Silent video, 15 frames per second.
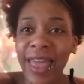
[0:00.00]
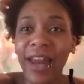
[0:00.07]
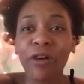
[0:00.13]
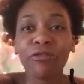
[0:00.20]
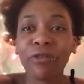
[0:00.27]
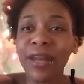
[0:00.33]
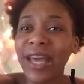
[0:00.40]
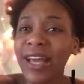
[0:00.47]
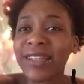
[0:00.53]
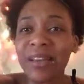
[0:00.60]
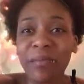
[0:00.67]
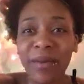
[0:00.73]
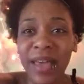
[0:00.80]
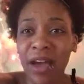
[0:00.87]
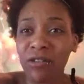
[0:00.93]
they don't need
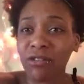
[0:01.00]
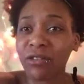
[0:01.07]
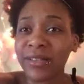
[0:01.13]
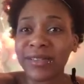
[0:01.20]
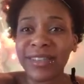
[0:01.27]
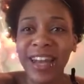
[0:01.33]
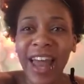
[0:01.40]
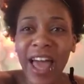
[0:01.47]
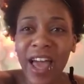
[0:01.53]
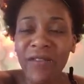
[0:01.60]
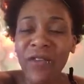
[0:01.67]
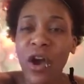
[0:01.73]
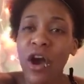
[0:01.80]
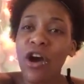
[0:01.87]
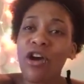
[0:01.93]
to be out on this
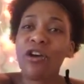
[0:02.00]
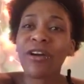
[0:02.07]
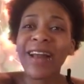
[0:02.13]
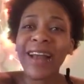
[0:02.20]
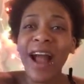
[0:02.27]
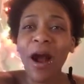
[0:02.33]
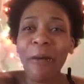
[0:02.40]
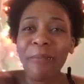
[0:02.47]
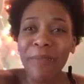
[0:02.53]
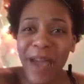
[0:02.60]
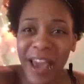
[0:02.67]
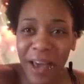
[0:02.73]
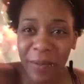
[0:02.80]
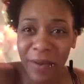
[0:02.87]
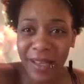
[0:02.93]
life hurting our
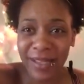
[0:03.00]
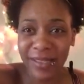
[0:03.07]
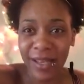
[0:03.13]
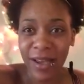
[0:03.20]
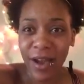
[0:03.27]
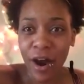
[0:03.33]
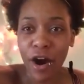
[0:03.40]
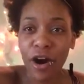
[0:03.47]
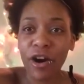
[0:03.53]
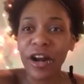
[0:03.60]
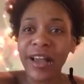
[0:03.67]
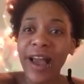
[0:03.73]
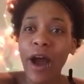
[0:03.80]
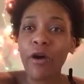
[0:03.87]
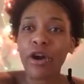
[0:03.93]
babies,
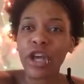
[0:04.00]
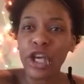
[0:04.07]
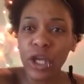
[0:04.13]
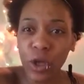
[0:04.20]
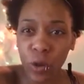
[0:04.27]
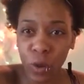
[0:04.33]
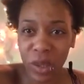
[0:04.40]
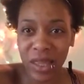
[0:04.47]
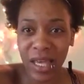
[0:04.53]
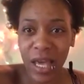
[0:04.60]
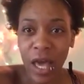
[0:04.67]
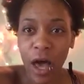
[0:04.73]
hurting our youth,